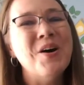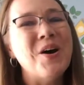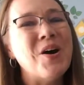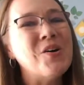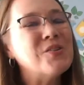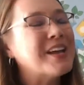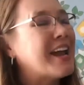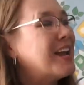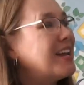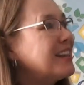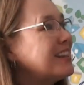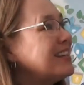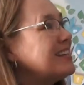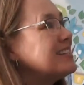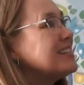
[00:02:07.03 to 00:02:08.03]
Okay,
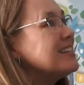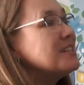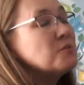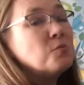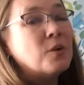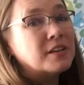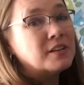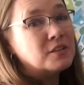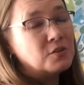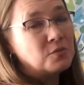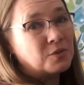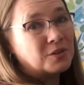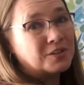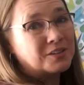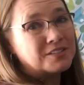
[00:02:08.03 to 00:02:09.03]
this is one of the
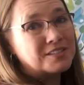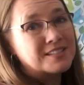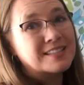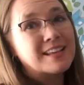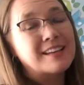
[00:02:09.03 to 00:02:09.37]
words